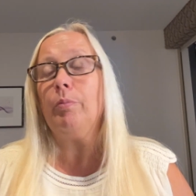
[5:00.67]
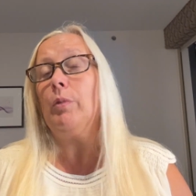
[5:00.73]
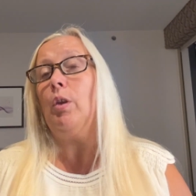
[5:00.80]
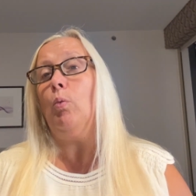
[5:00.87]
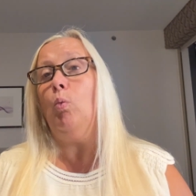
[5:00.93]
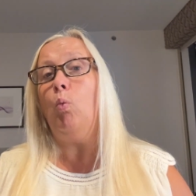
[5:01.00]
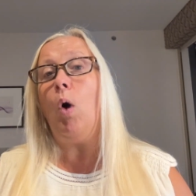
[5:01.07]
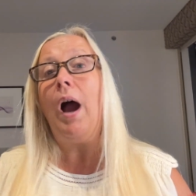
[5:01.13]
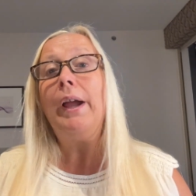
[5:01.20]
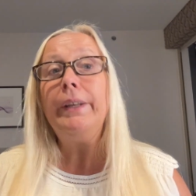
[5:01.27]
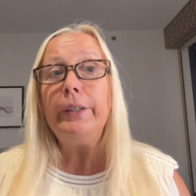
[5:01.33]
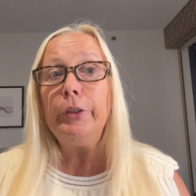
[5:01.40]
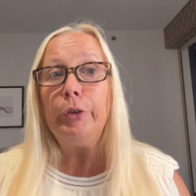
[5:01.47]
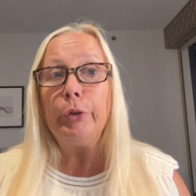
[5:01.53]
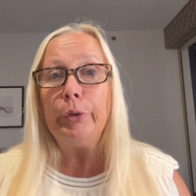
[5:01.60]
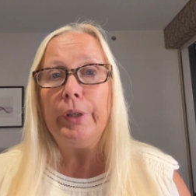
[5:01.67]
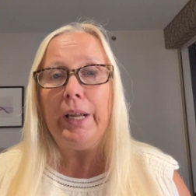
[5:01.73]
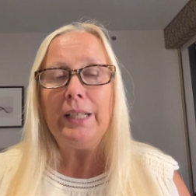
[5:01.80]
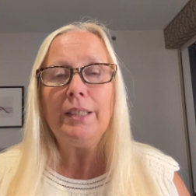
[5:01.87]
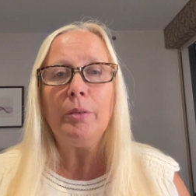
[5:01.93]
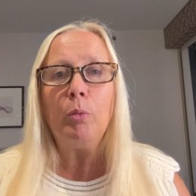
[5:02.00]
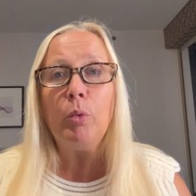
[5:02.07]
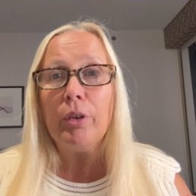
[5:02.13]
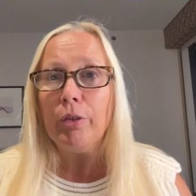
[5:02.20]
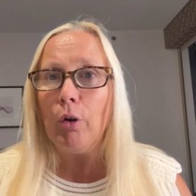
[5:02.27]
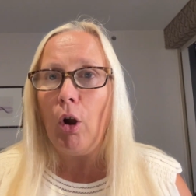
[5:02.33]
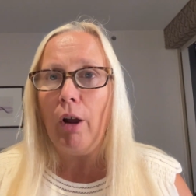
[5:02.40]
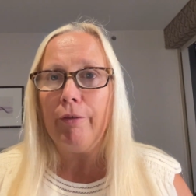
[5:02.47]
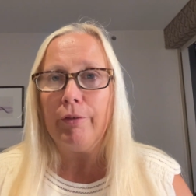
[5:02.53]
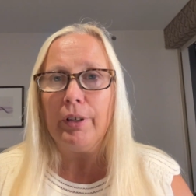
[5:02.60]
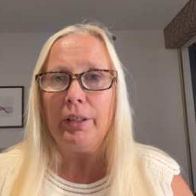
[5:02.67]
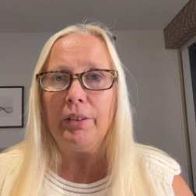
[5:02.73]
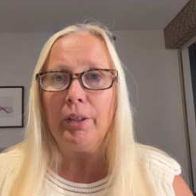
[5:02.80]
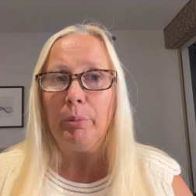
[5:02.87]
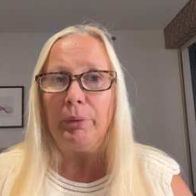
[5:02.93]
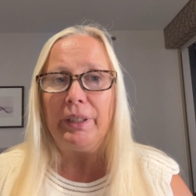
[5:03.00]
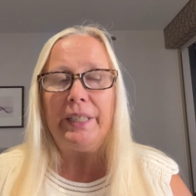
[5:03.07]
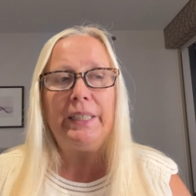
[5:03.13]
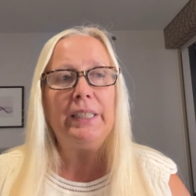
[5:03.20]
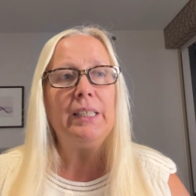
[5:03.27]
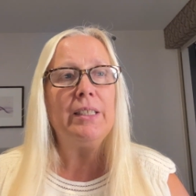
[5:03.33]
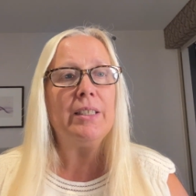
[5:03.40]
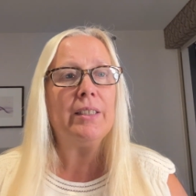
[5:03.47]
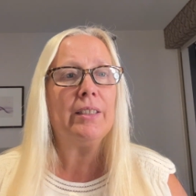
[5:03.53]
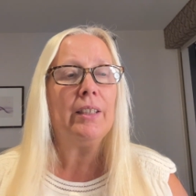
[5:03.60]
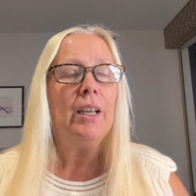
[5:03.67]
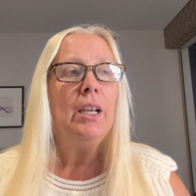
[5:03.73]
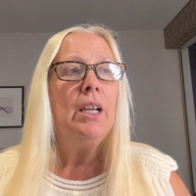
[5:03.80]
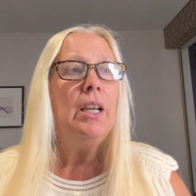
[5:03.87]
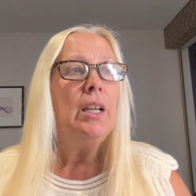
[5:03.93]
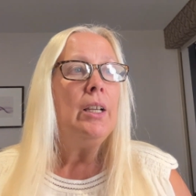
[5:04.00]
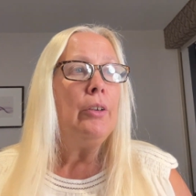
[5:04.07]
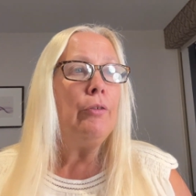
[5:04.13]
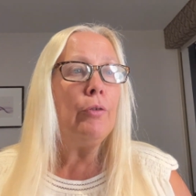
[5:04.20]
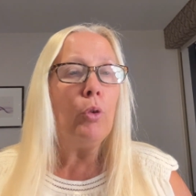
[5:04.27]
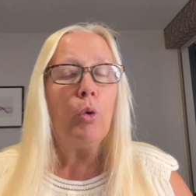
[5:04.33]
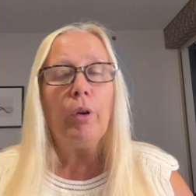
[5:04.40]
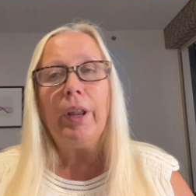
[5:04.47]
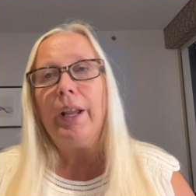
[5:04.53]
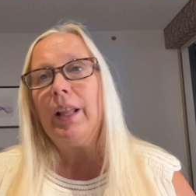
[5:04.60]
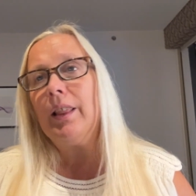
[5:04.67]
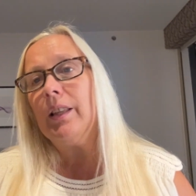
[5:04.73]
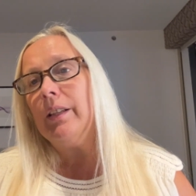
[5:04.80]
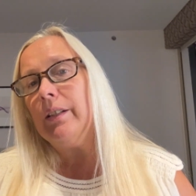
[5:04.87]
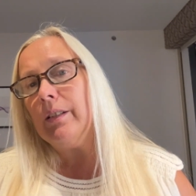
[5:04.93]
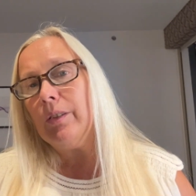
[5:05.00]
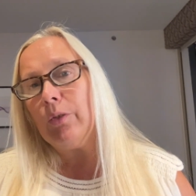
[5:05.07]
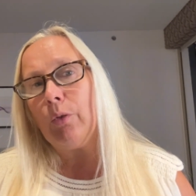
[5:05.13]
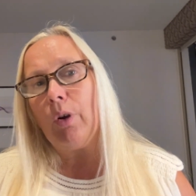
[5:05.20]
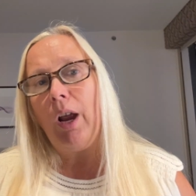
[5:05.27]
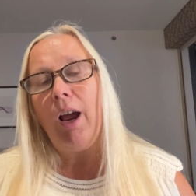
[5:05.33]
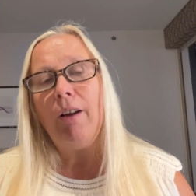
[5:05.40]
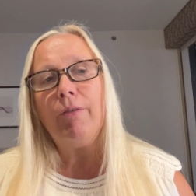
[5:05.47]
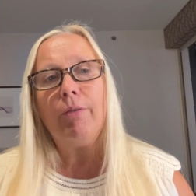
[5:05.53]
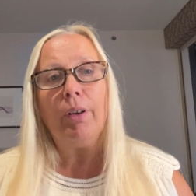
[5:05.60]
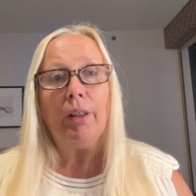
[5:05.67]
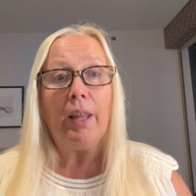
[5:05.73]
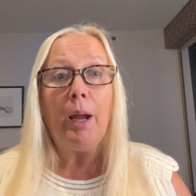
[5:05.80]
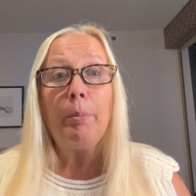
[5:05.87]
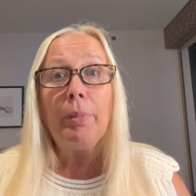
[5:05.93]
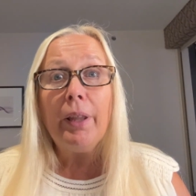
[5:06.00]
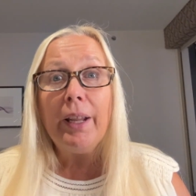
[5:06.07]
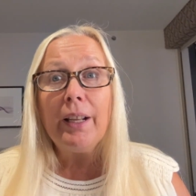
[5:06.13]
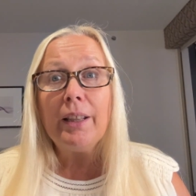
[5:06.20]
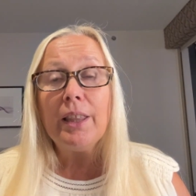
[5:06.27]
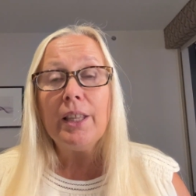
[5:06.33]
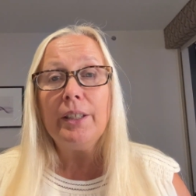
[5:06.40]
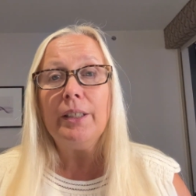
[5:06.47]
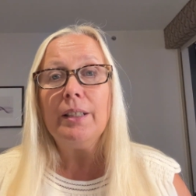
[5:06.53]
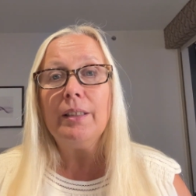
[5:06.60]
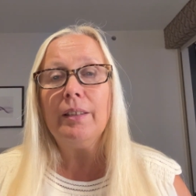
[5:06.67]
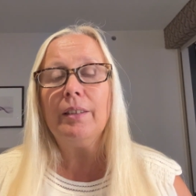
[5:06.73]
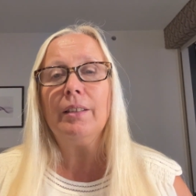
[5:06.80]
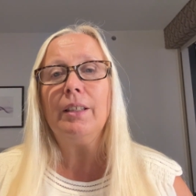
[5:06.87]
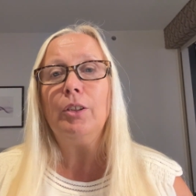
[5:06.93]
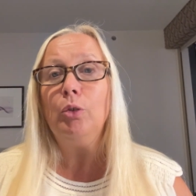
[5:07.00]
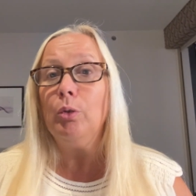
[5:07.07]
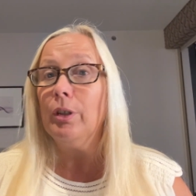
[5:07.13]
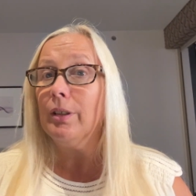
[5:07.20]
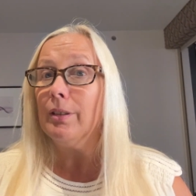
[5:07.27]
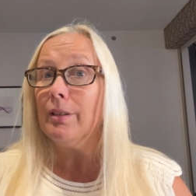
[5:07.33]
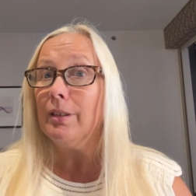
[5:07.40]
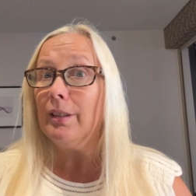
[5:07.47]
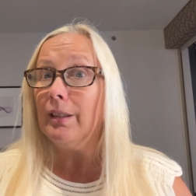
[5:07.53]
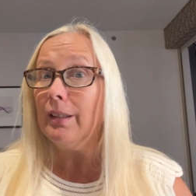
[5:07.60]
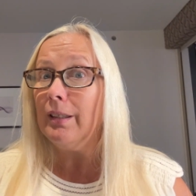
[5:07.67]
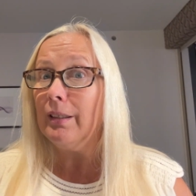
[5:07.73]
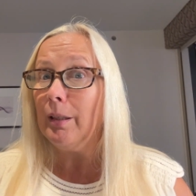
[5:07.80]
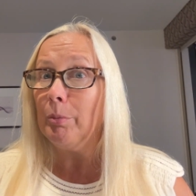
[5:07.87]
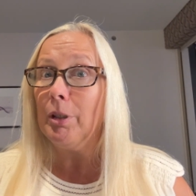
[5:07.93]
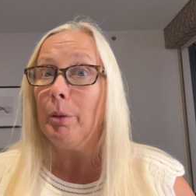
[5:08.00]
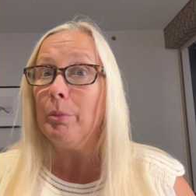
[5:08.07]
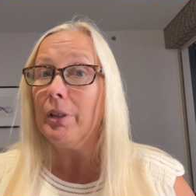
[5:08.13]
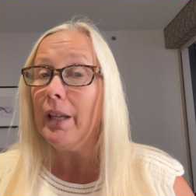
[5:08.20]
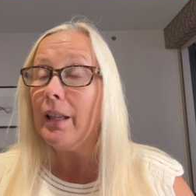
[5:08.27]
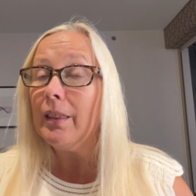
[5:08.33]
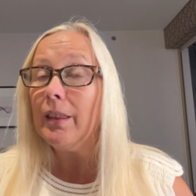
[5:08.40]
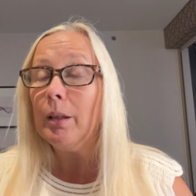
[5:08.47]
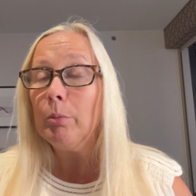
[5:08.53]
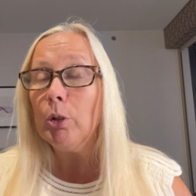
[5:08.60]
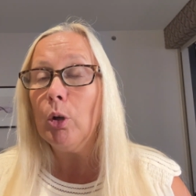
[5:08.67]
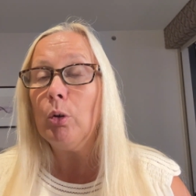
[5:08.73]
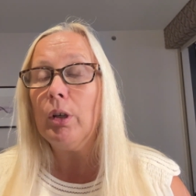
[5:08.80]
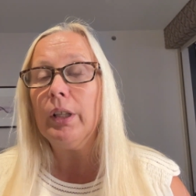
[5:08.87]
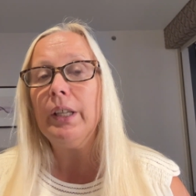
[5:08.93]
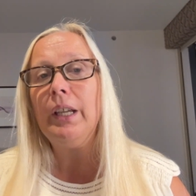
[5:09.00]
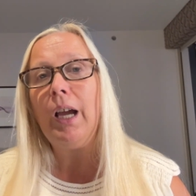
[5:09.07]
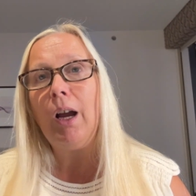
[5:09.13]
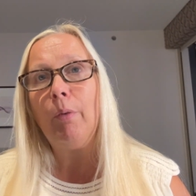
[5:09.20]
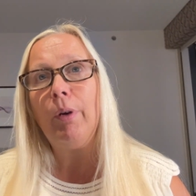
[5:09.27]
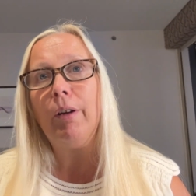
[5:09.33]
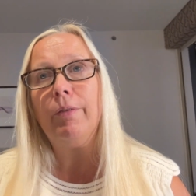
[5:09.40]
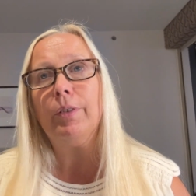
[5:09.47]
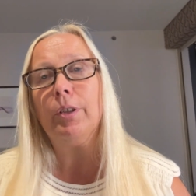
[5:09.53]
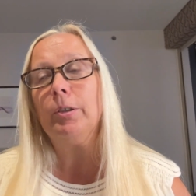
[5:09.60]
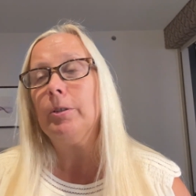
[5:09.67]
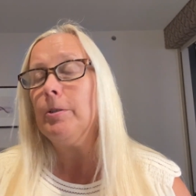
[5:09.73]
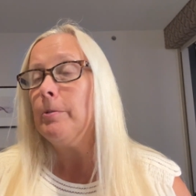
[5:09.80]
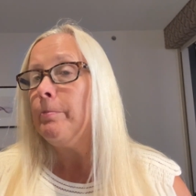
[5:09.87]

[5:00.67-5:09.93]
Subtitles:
widen your net with offering some linens, floor length linens or halfway lap length linens. You can sometimes get them locally. However,